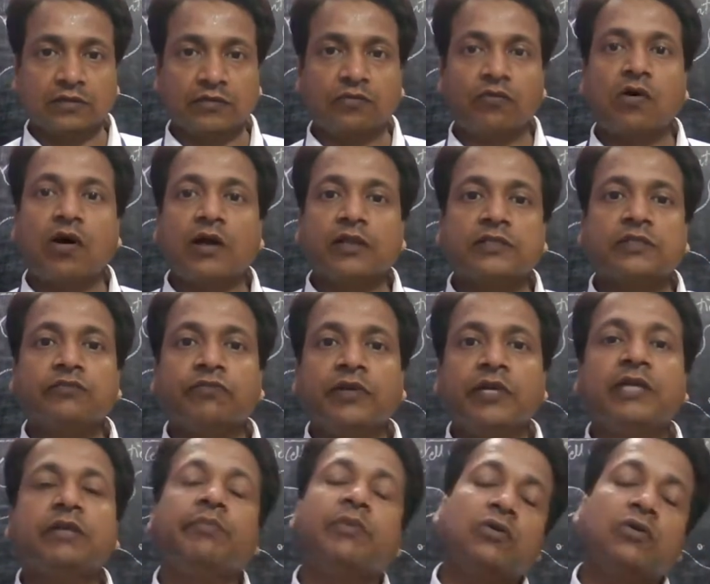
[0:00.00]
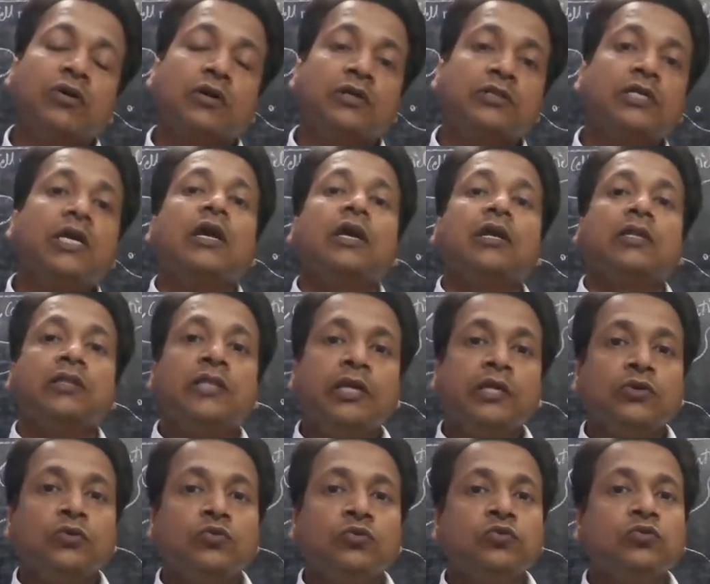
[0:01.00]
False feet because they
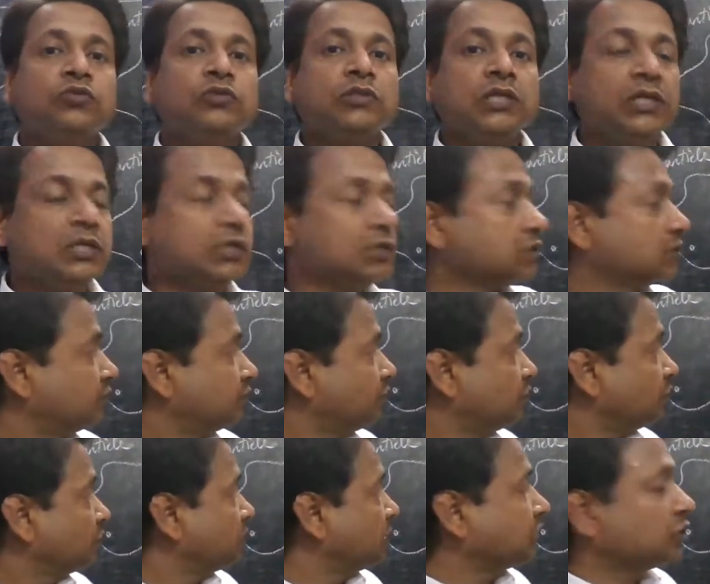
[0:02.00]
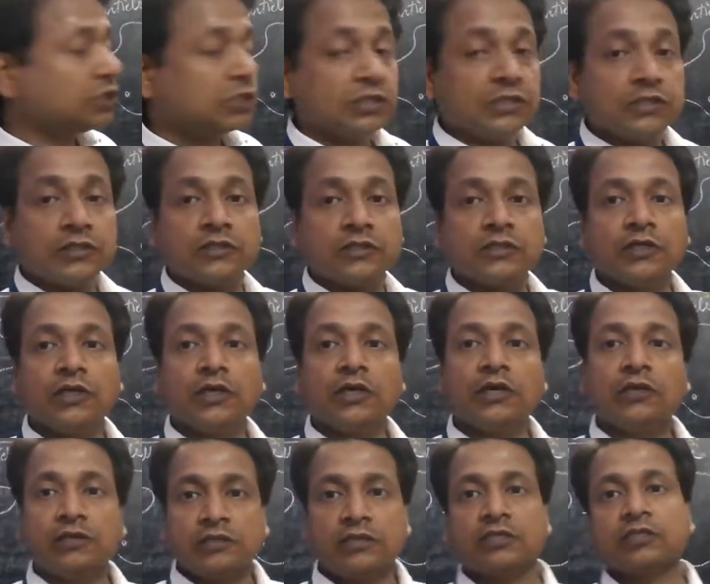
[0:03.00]
use these projections
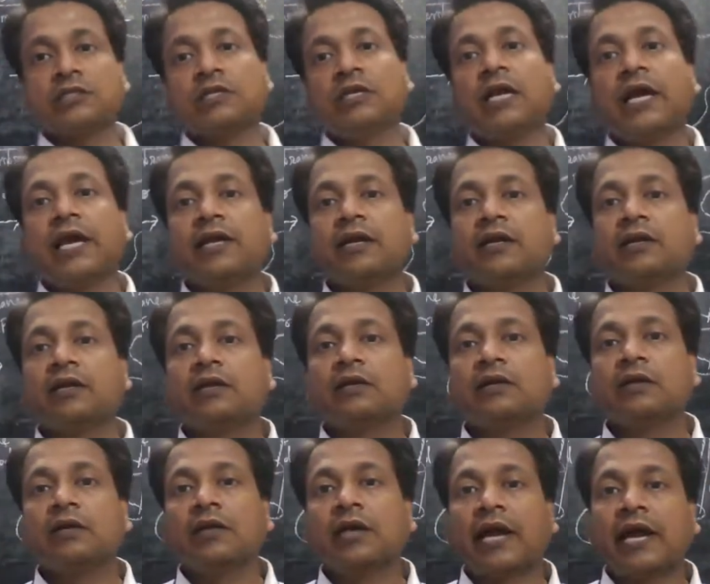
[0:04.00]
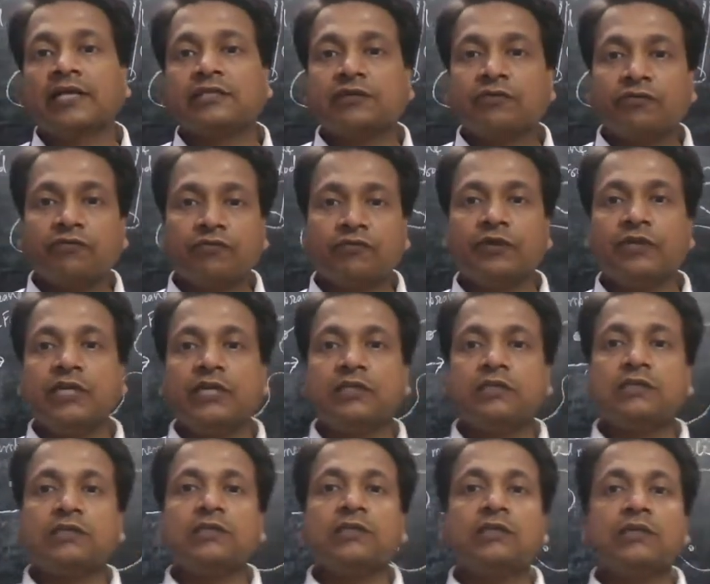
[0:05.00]
just like as a
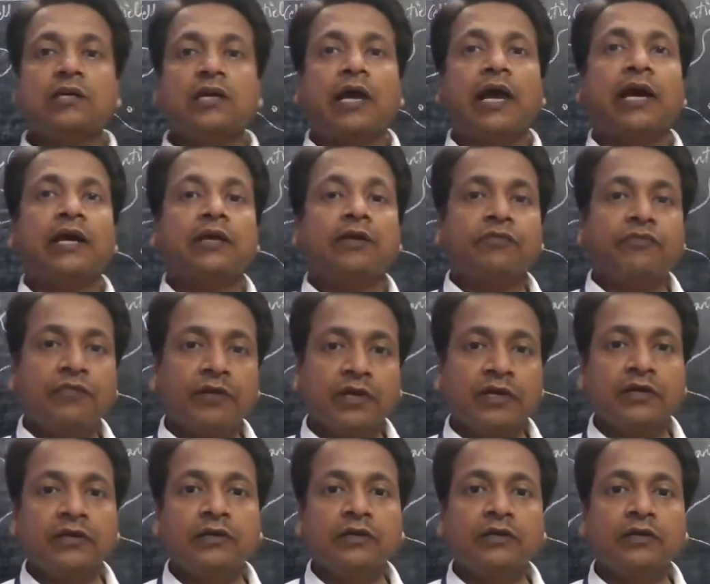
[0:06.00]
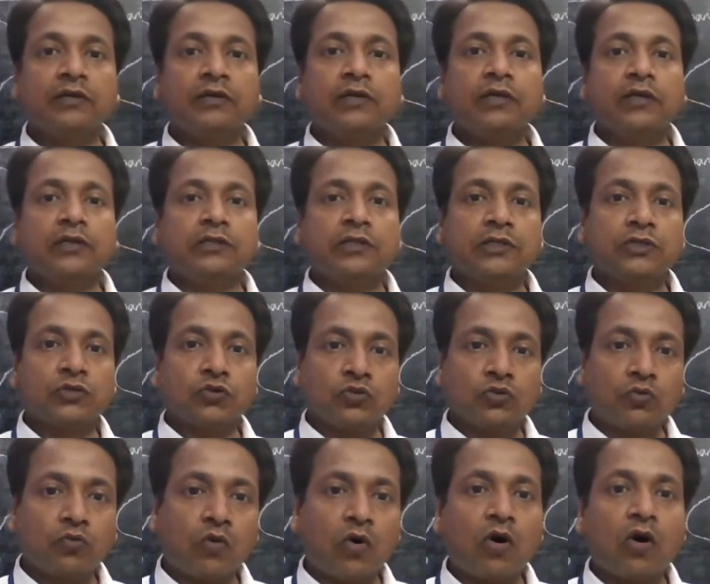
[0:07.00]
feet or a finger, just to
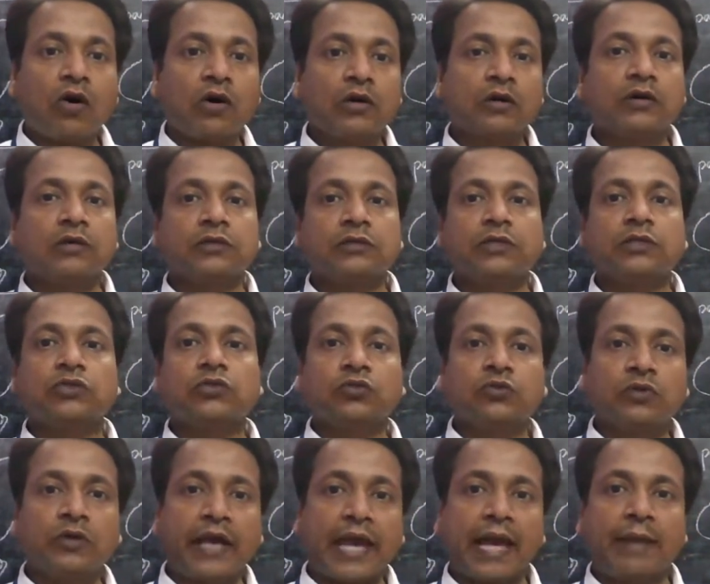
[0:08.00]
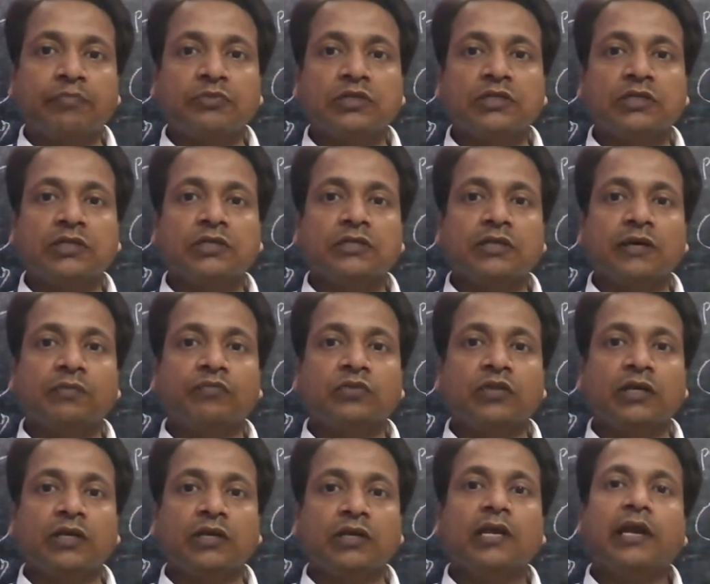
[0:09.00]
walk, just to capture
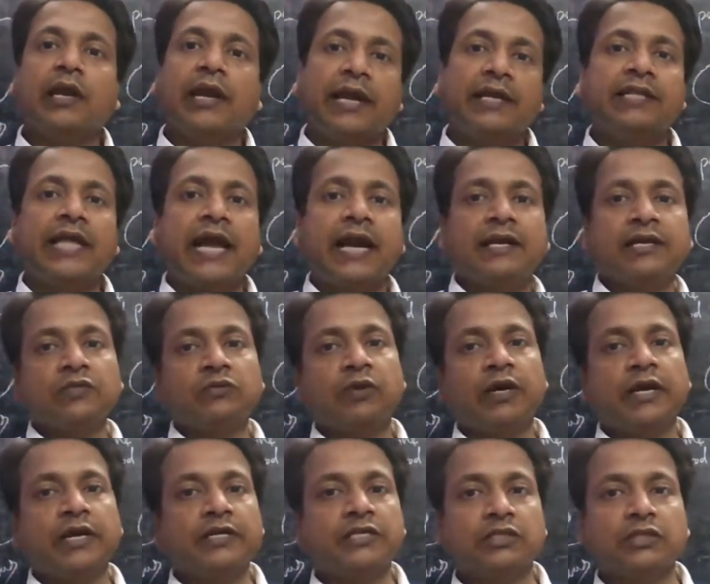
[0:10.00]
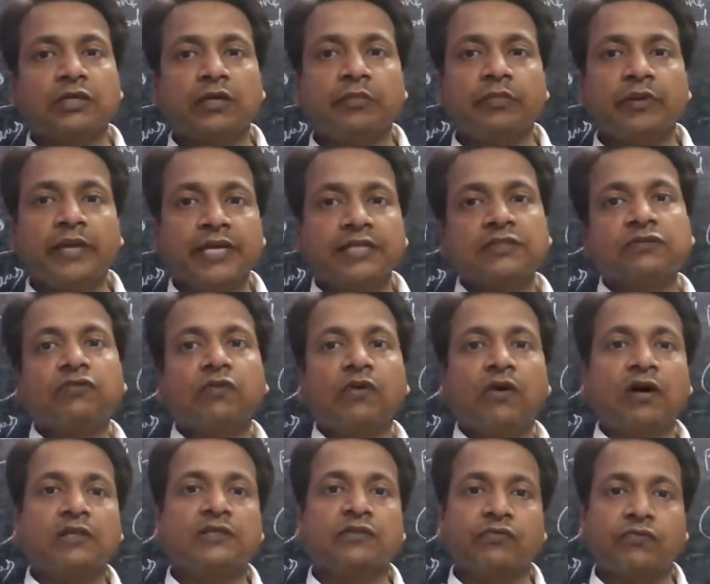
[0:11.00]
something, and that is why it's termed as
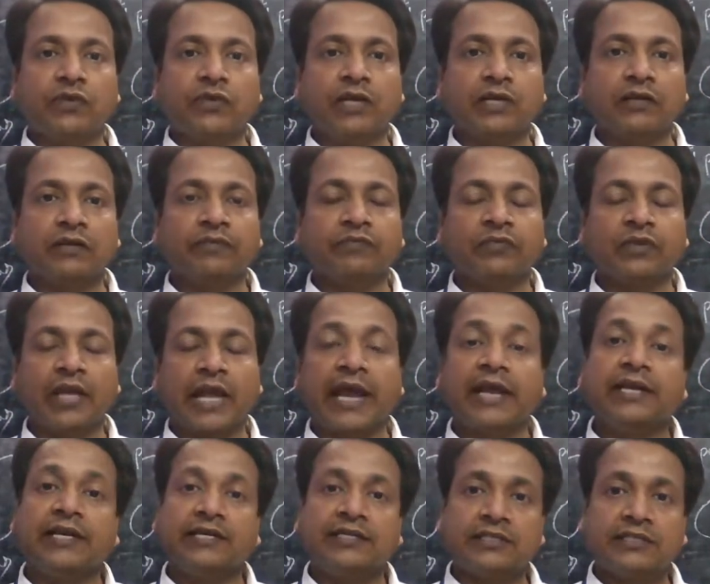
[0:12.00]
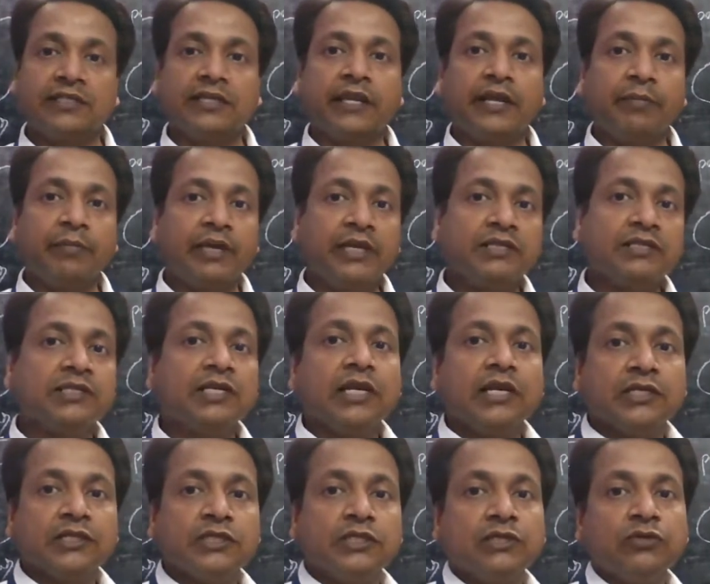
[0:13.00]
false feet and its name is
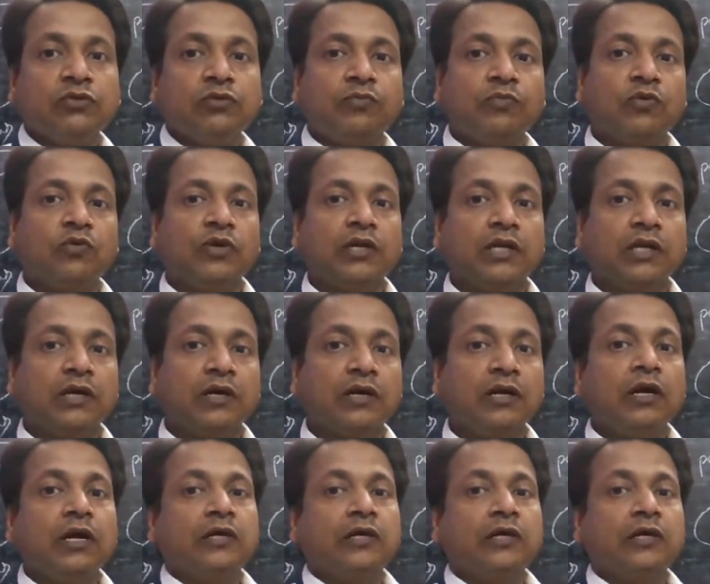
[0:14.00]
pseudopodia.